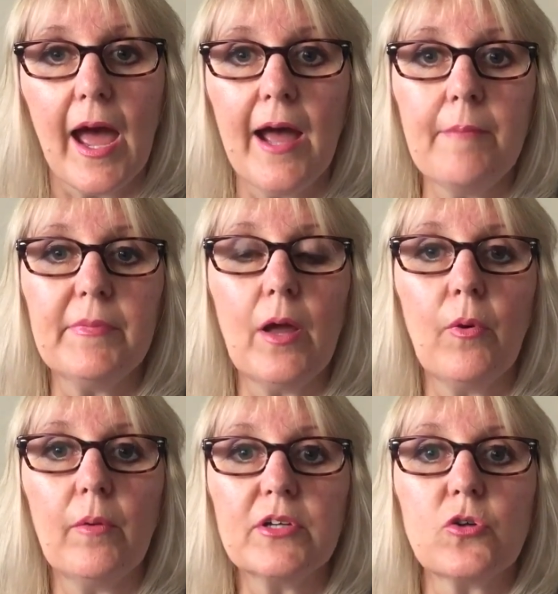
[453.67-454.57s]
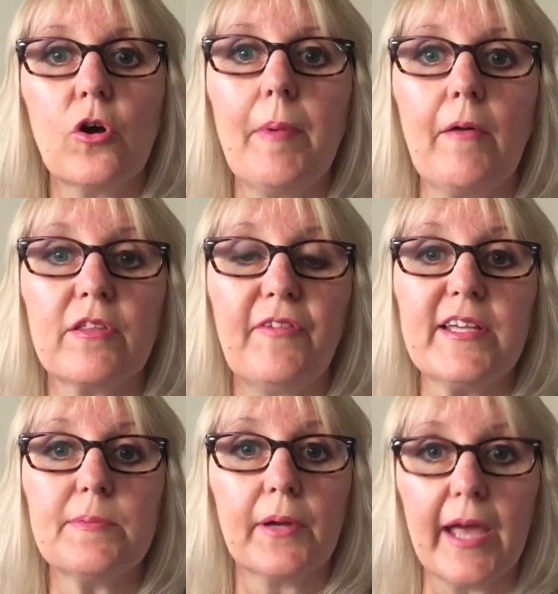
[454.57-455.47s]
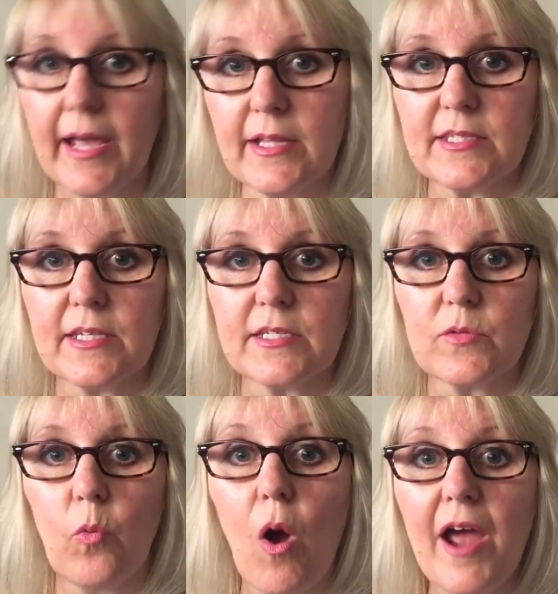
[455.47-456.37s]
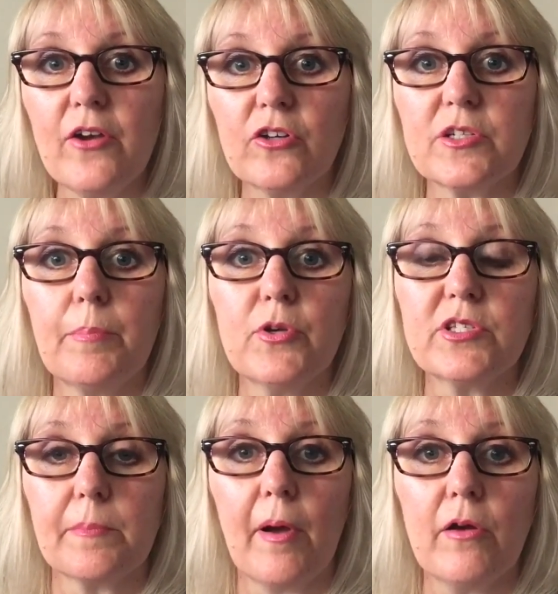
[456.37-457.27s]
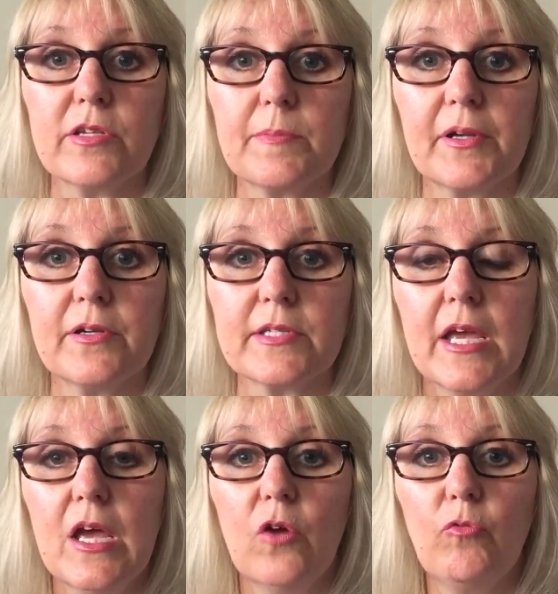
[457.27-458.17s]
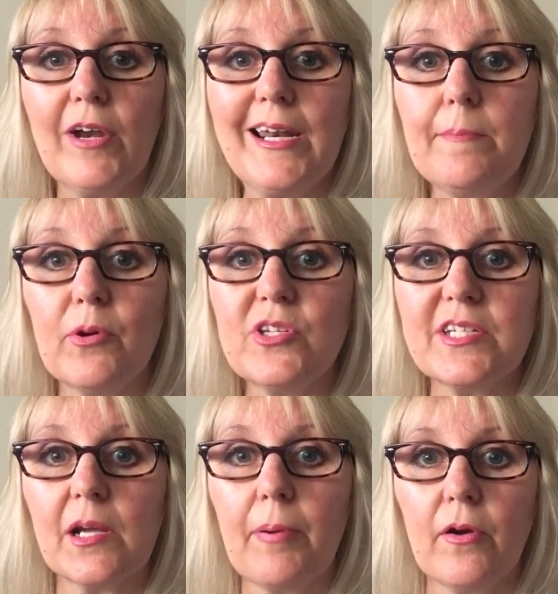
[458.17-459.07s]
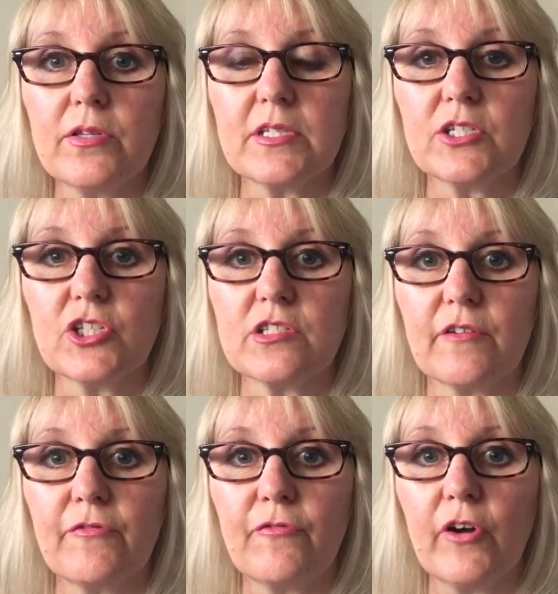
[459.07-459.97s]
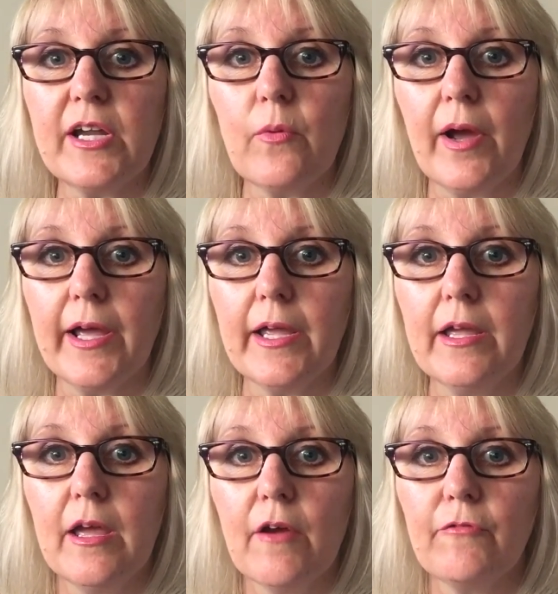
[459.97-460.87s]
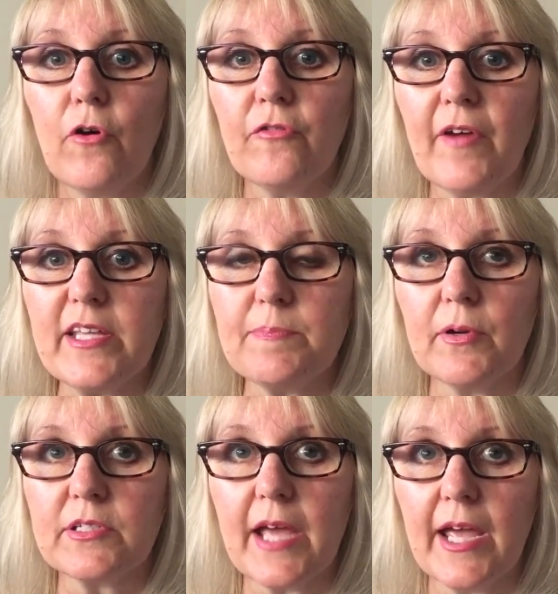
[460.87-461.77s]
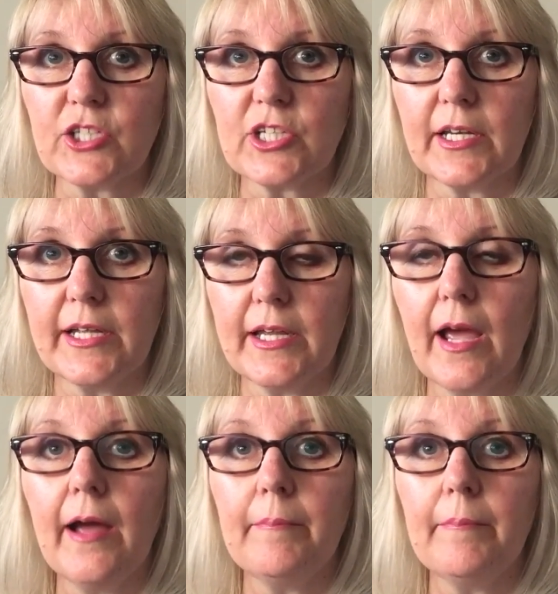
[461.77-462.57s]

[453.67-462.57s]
Now, what I want to talk about with Facebook ads is why not to boost a post, because really boosting a post is just a free way for Facebook to actually...